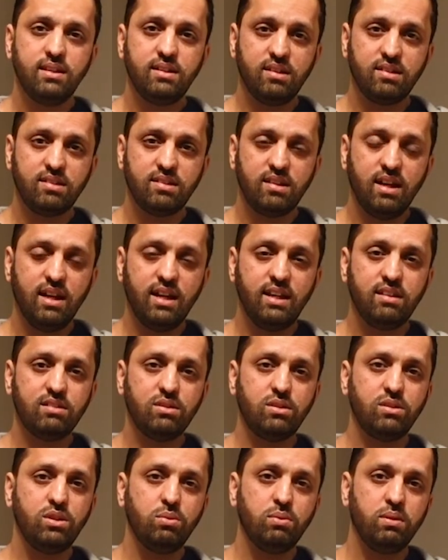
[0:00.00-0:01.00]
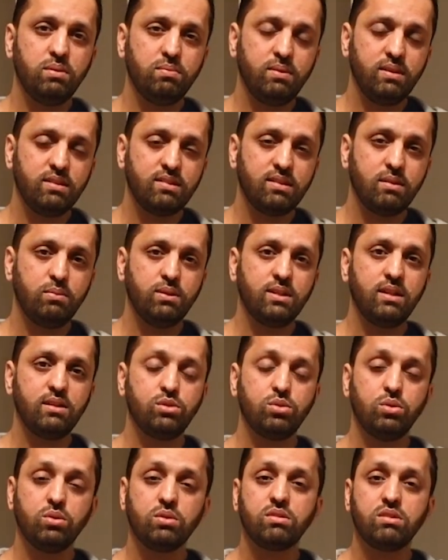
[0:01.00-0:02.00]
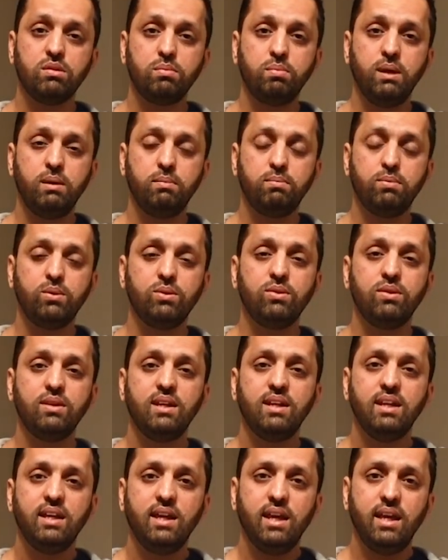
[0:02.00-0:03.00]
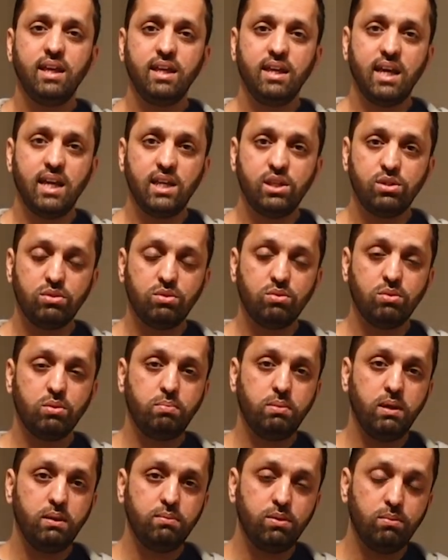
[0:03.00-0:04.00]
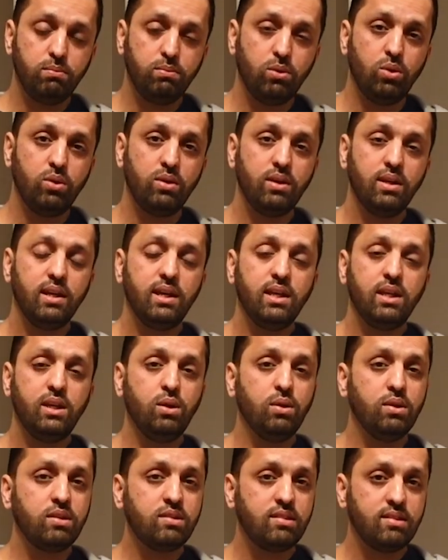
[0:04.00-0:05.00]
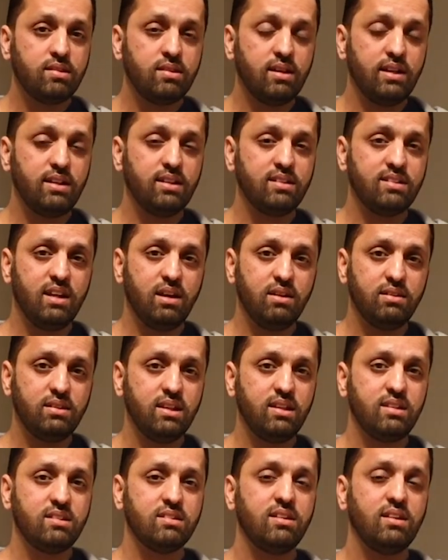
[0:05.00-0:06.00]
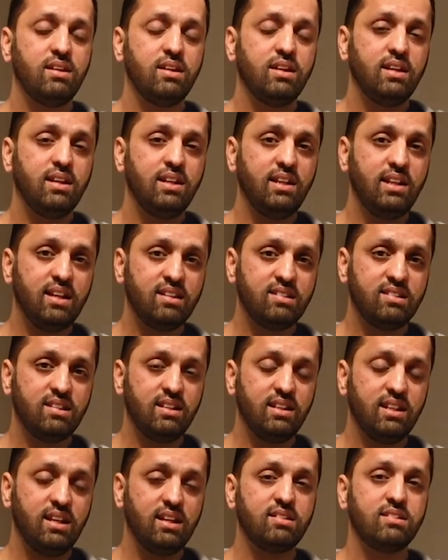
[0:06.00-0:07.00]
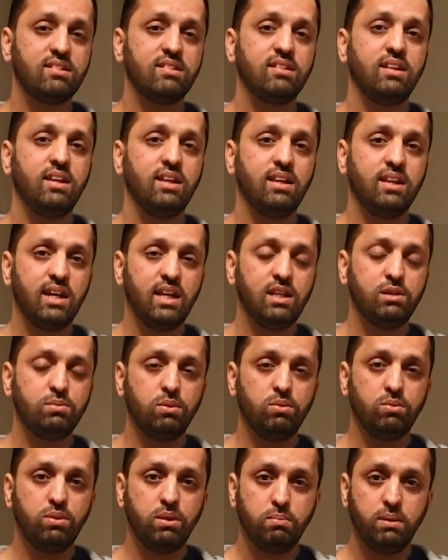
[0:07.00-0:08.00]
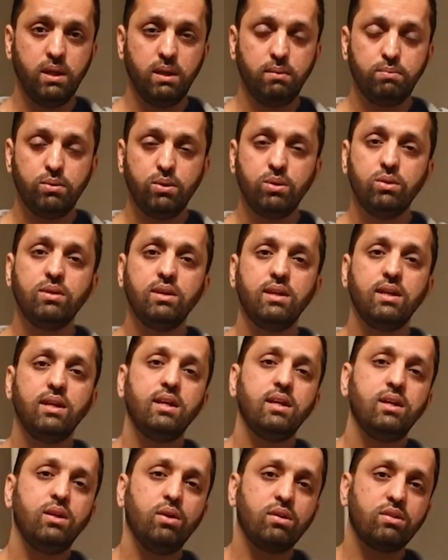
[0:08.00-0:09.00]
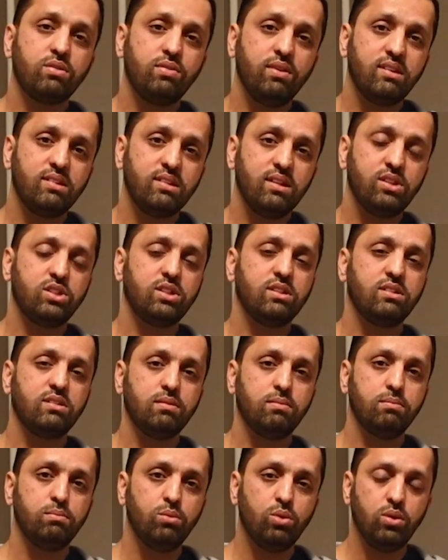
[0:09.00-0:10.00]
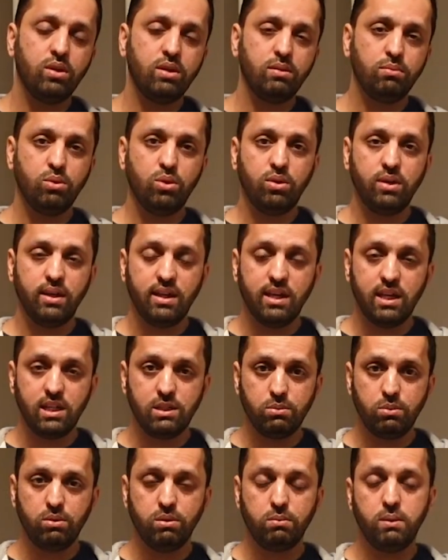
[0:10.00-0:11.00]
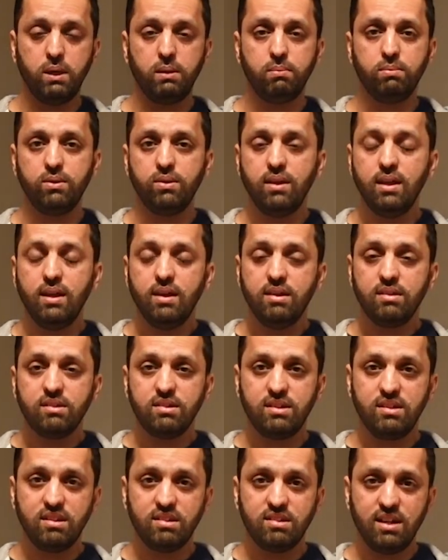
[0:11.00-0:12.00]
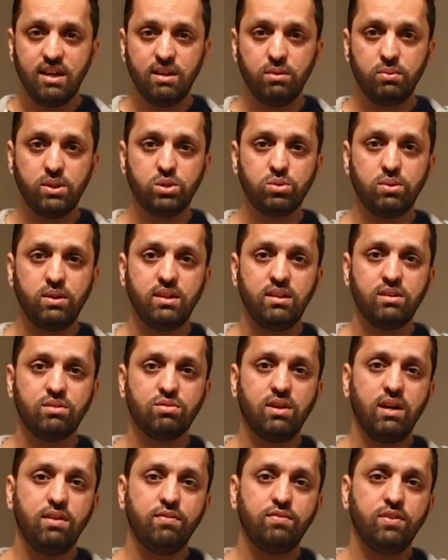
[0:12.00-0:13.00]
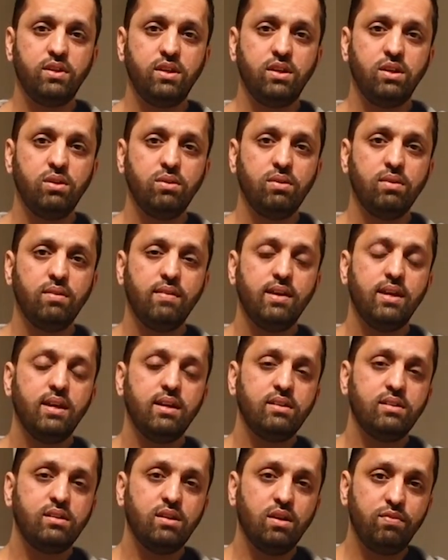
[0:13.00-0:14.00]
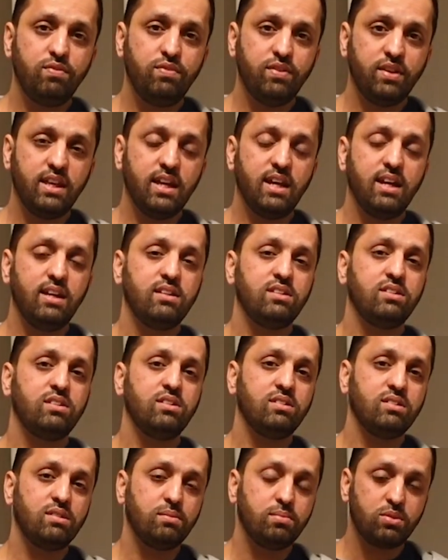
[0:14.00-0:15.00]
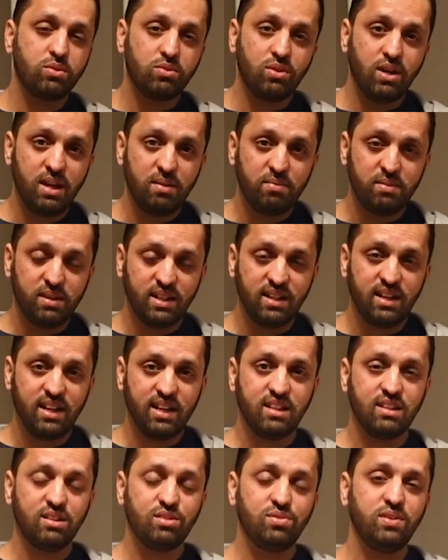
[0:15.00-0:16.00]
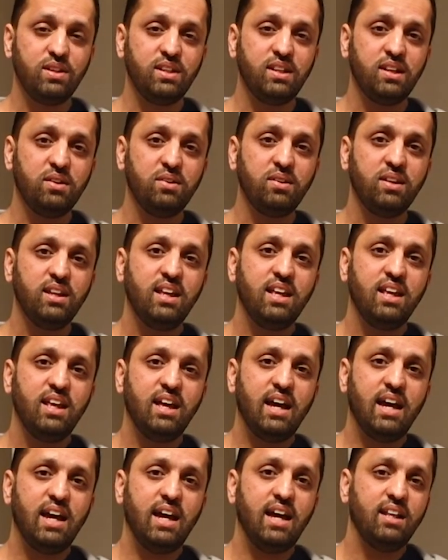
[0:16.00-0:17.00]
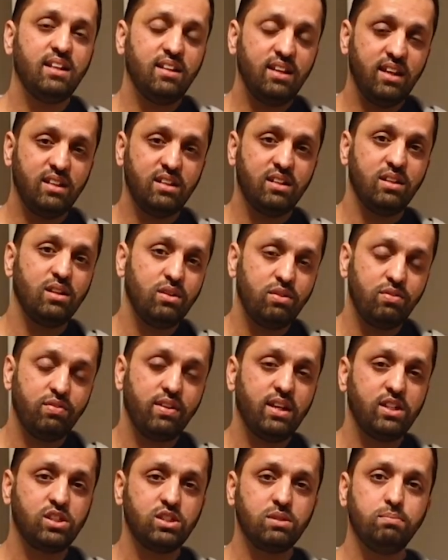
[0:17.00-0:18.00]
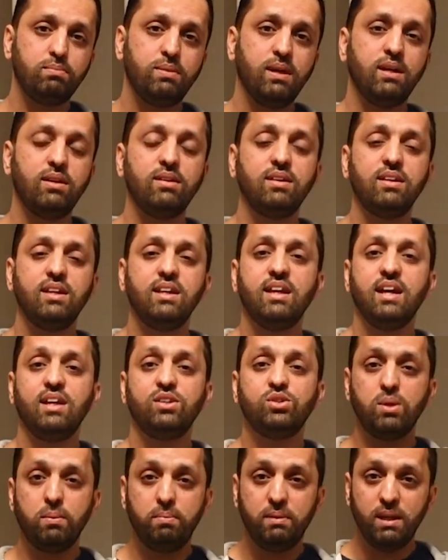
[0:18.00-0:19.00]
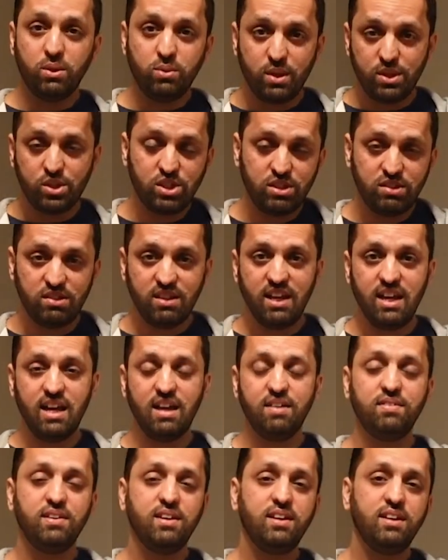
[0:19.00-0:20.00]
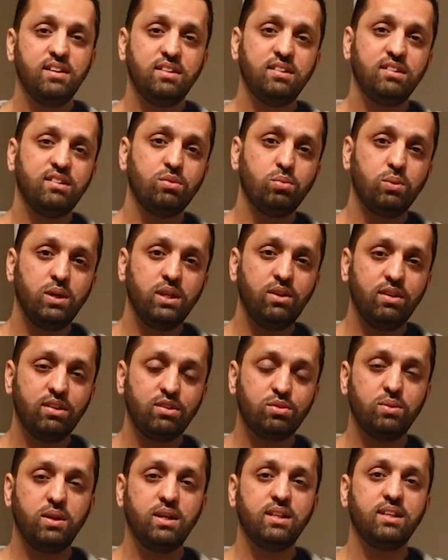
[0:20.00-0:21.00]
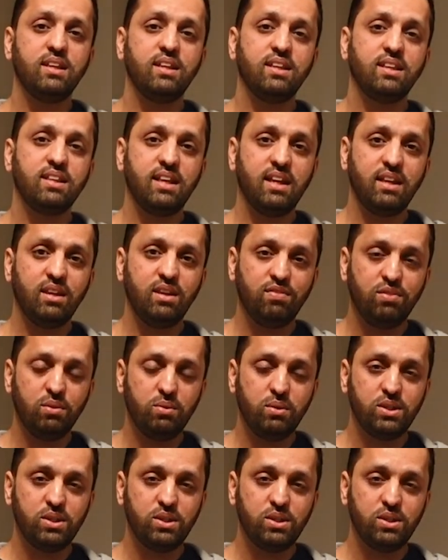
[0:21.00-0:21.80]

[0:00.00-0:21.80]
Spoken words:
designs, or do you want to be someone that talks to people, engages with people more? UX designers nowadays, less and less engagement with people. UX researchers, more and more engagement with people. So decide which one is right for you. Don't forget to subscribe and like this video and hit the notification bell and drop any questions you have. This is 1UX1. Thank you for